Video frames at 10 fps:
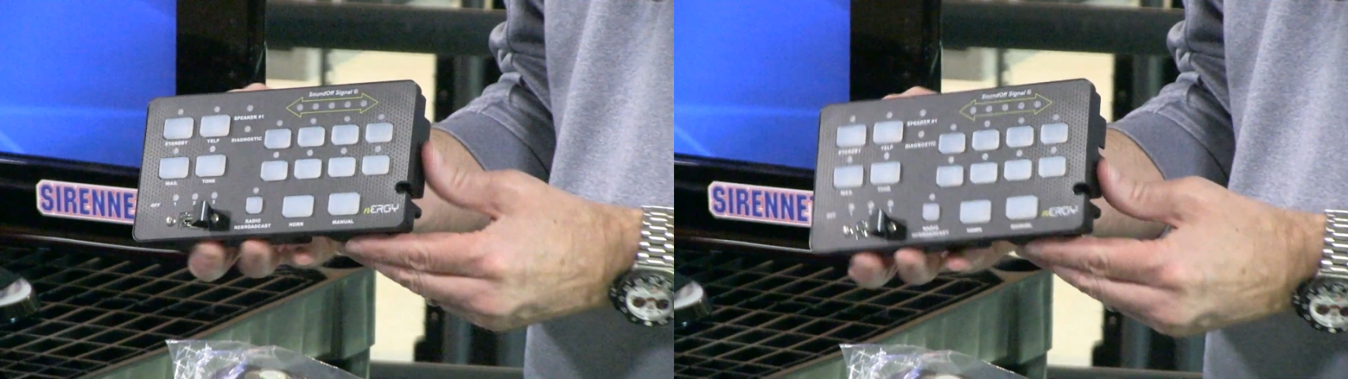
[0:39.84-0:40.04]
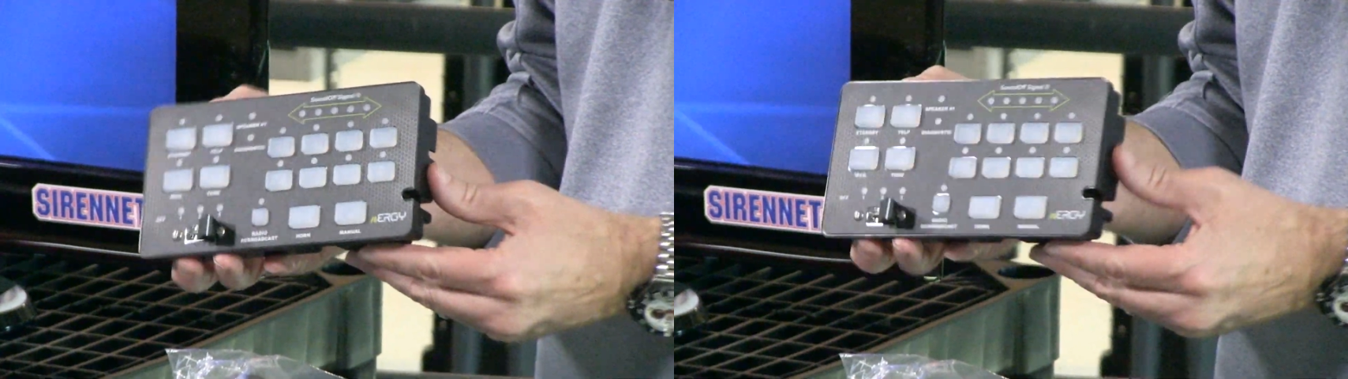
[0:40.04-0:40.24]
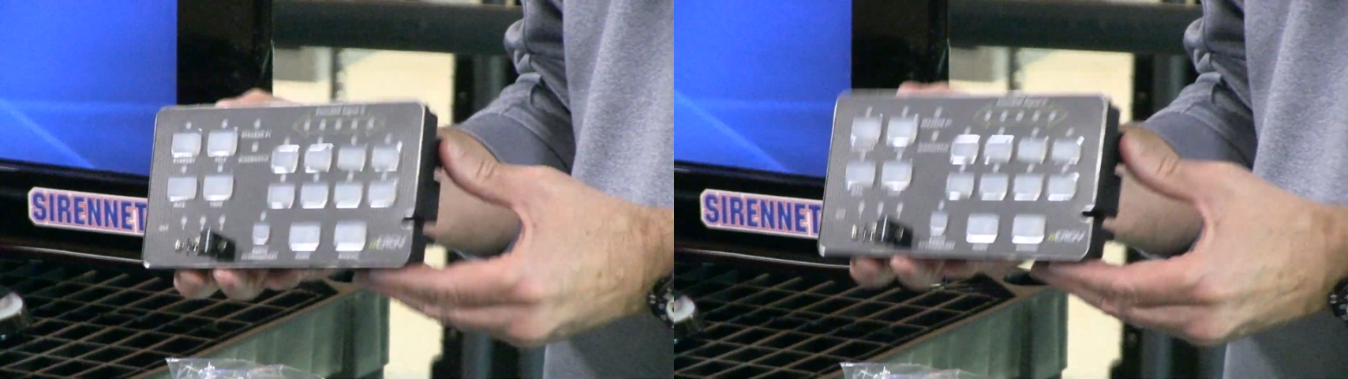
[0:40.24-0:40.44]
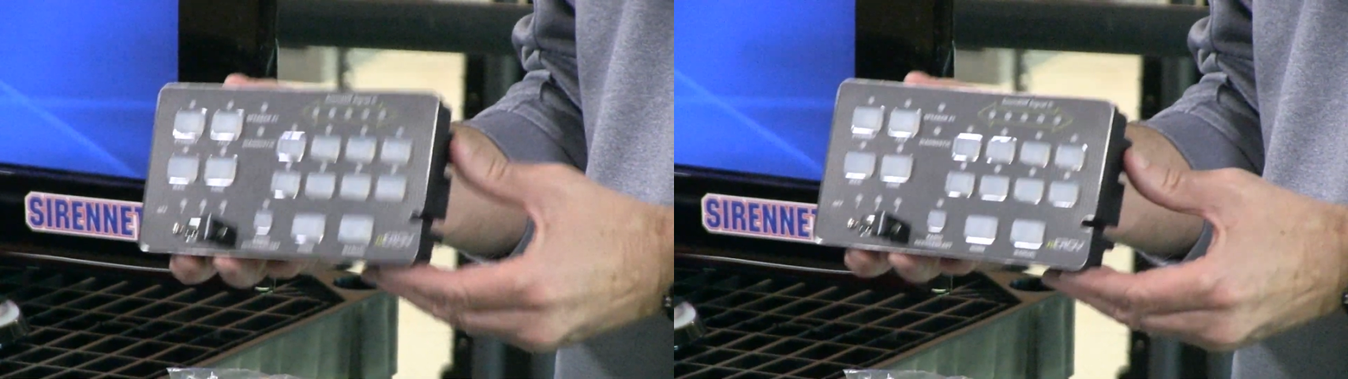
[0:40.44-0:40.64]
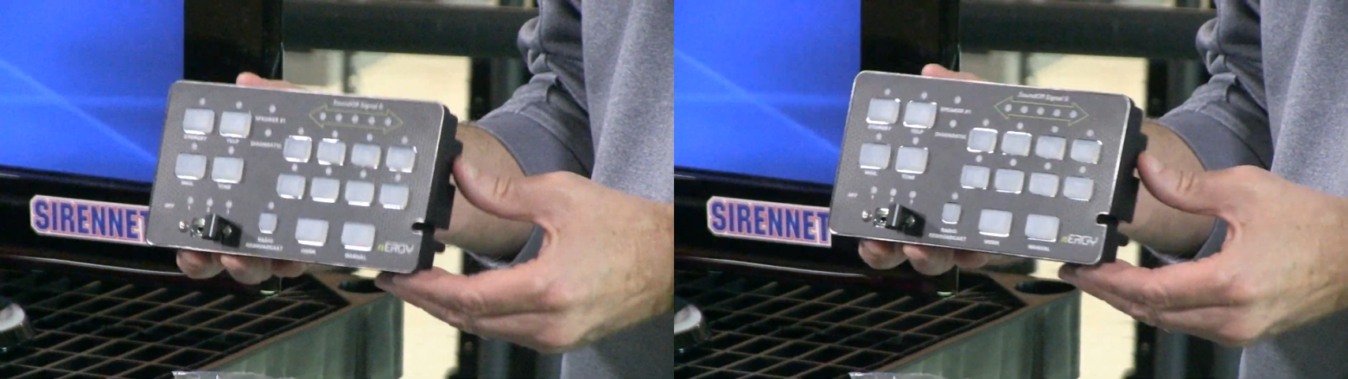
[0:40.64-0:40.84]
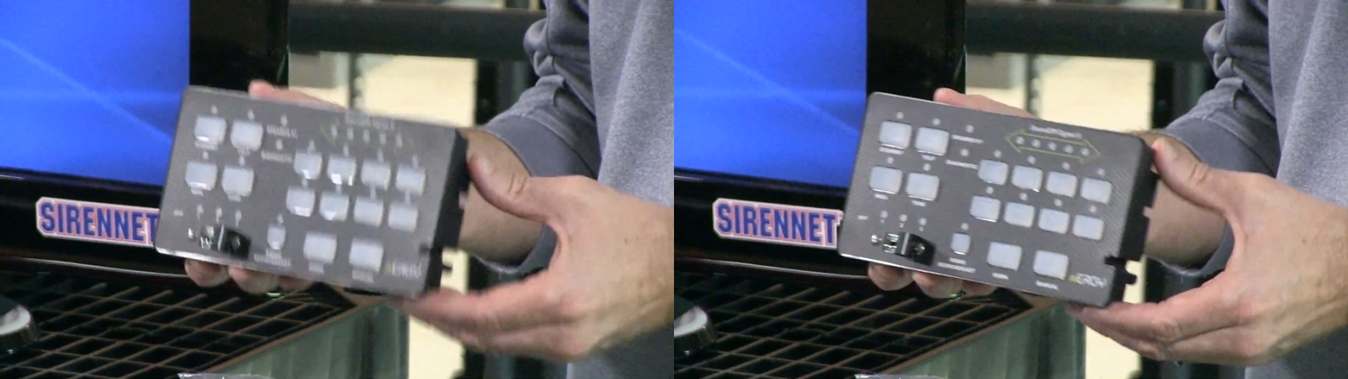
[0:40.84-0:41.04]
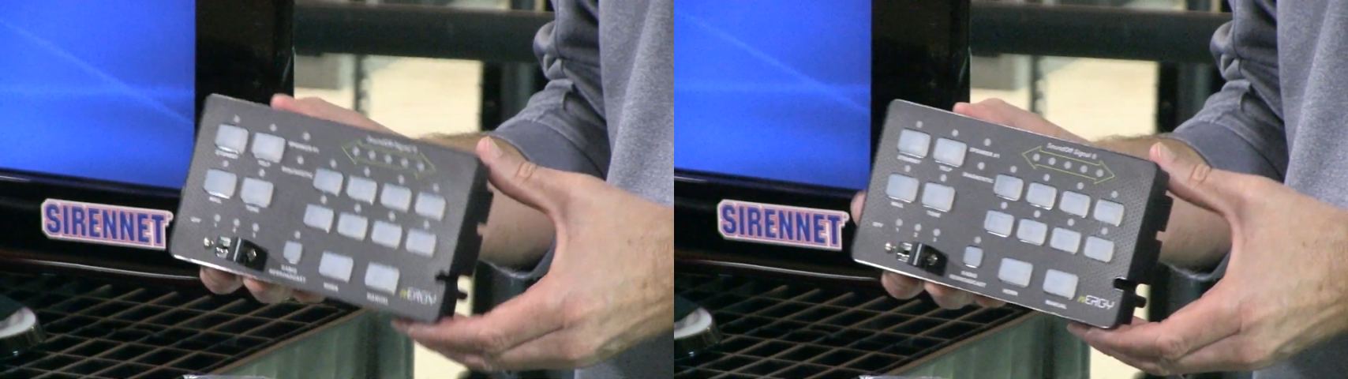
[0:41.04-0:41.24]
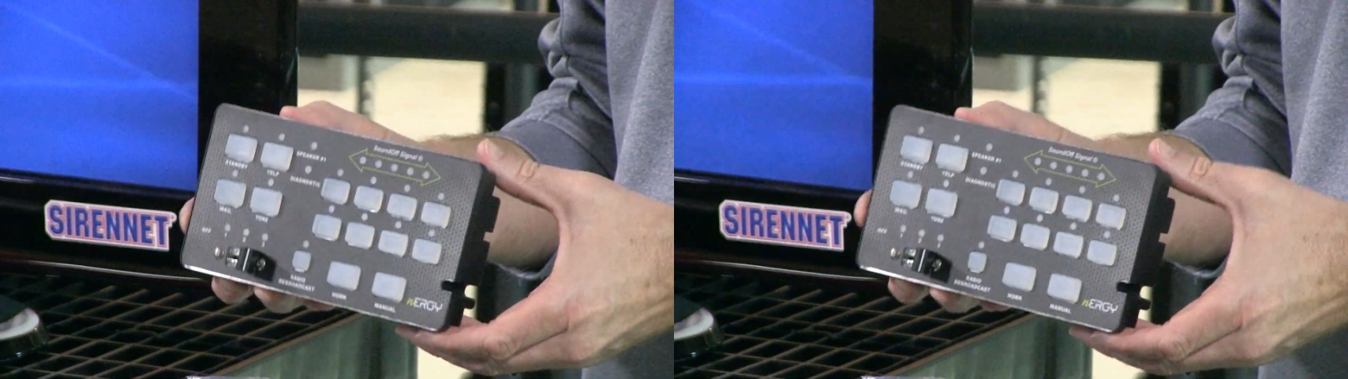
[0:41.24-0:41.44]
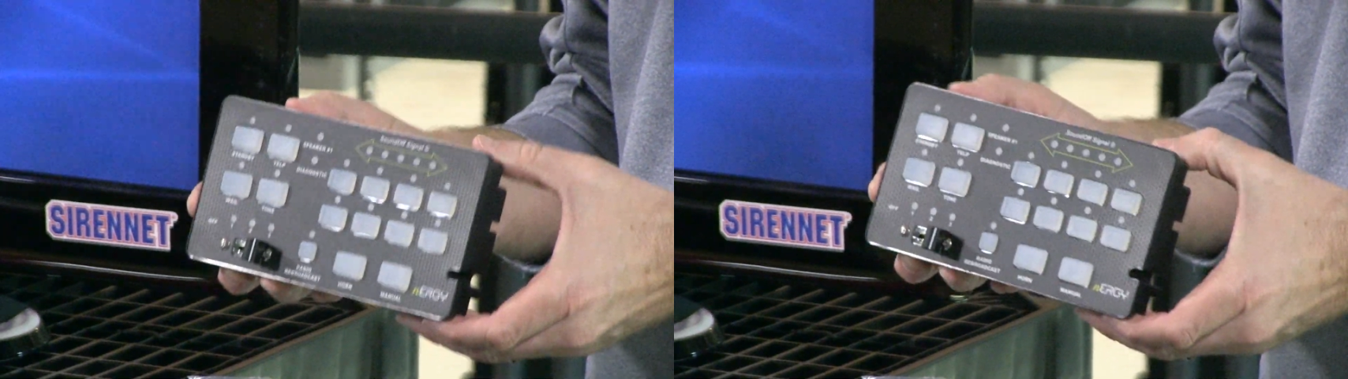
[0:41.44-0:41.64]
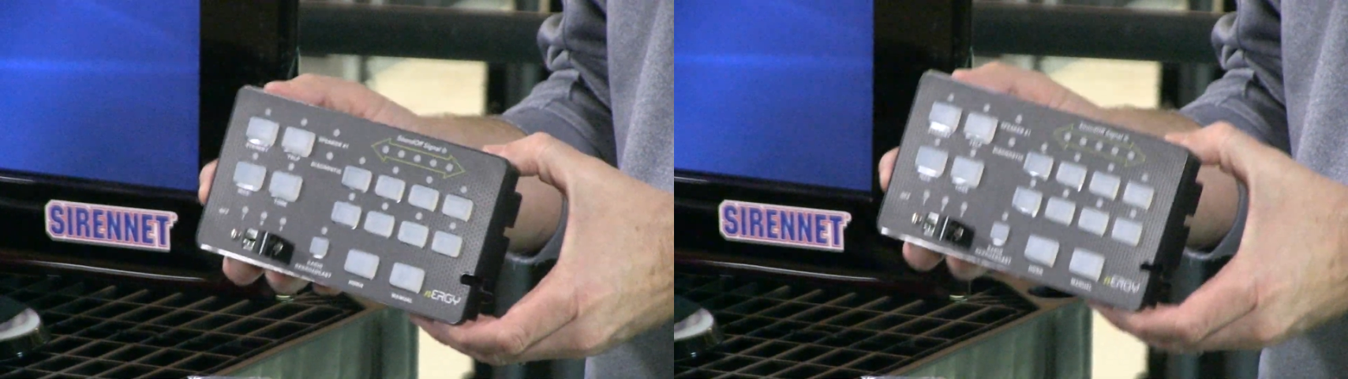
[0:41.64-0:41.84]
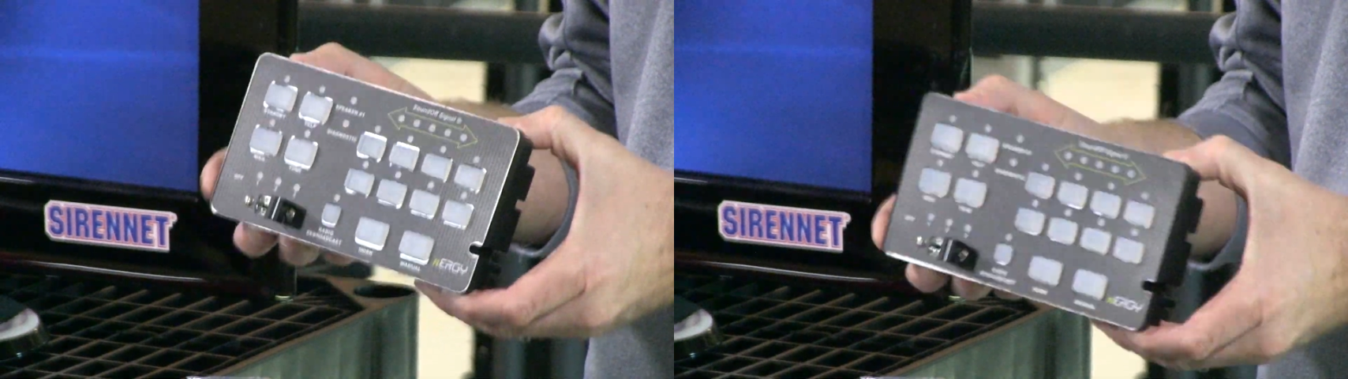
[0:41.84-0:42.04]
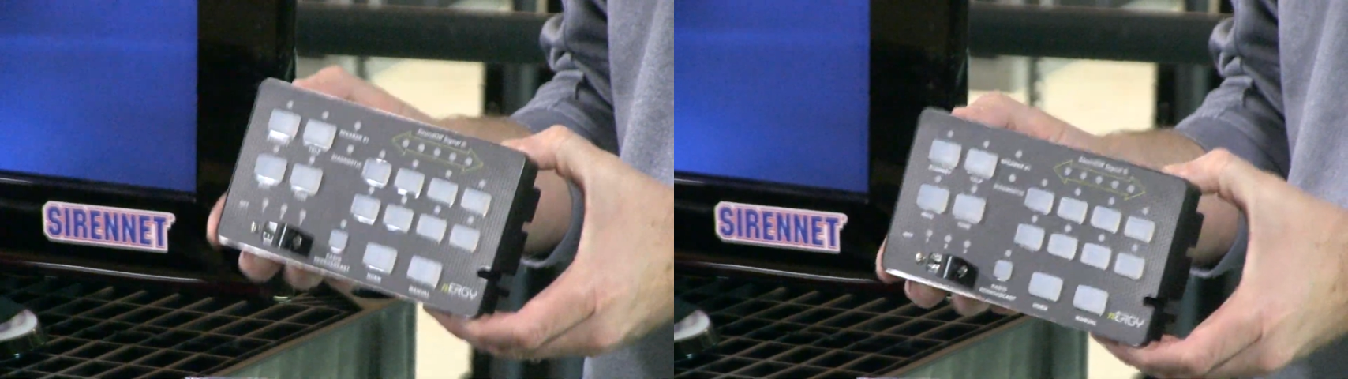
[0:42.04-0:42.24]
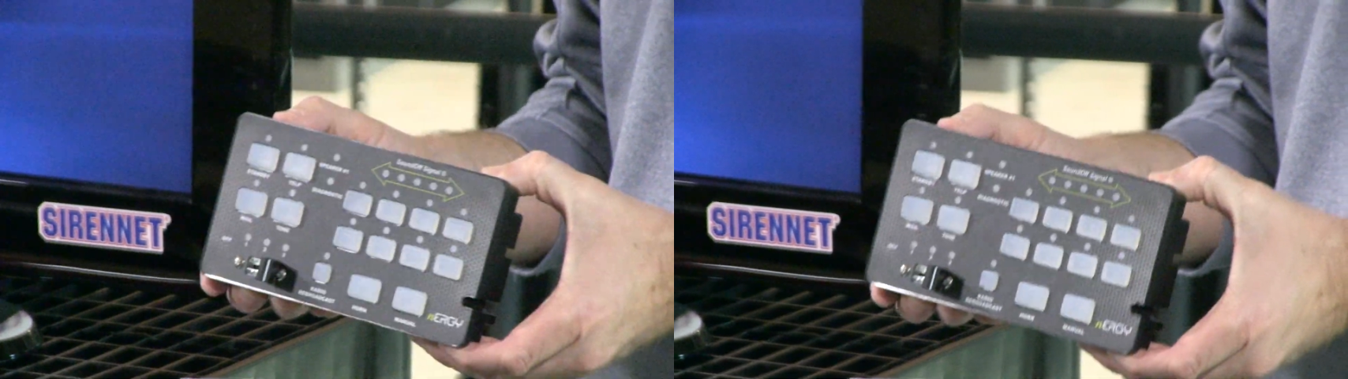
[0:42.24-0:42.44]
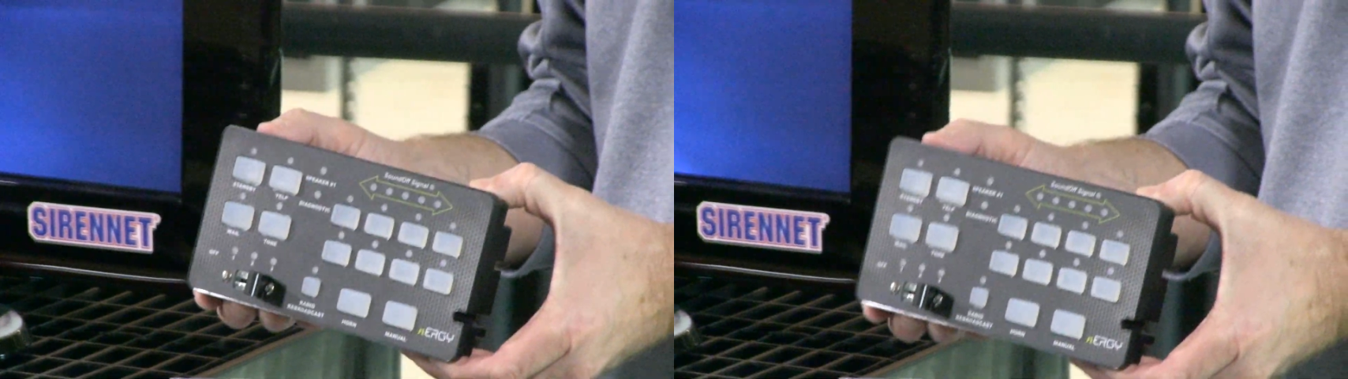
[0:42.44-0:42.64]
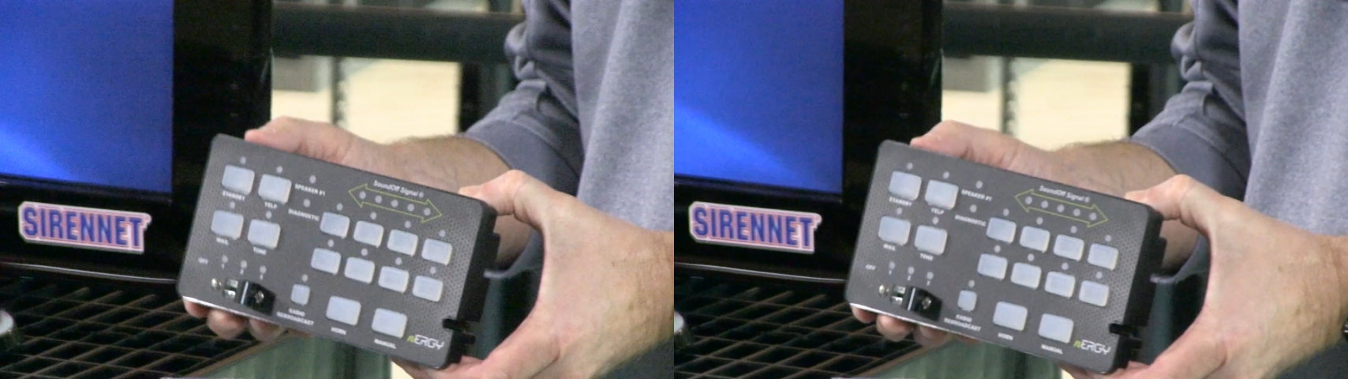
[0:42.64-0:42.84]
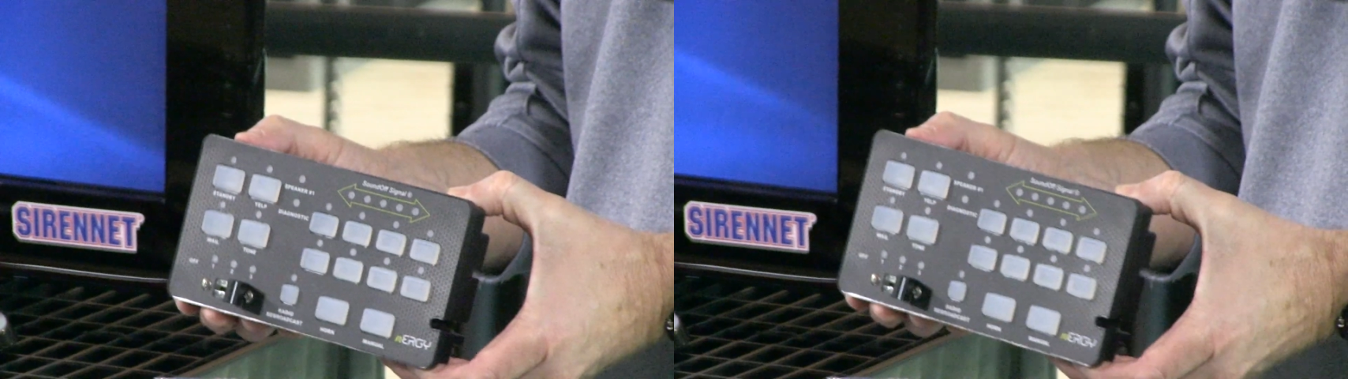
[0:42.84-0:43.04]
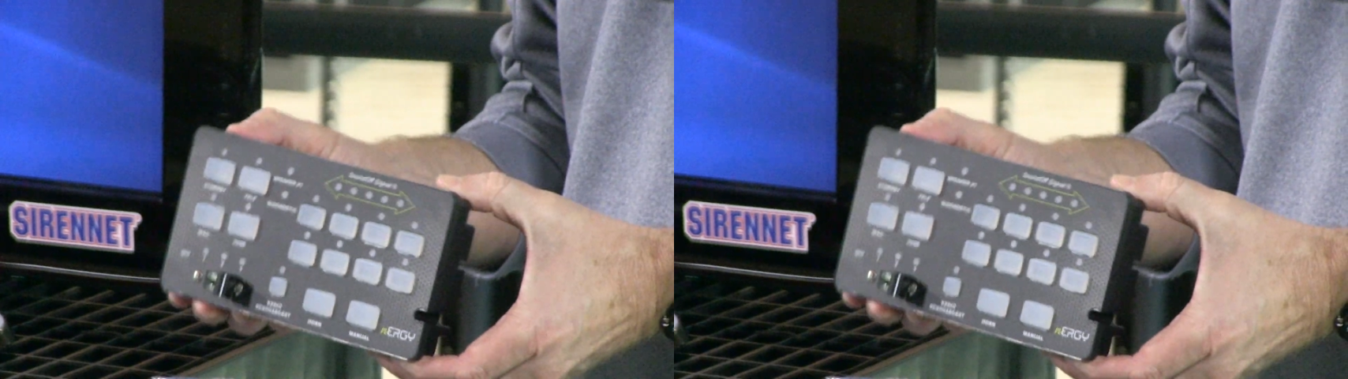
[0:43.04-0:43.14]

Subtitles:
Nobody's mouth can be seen.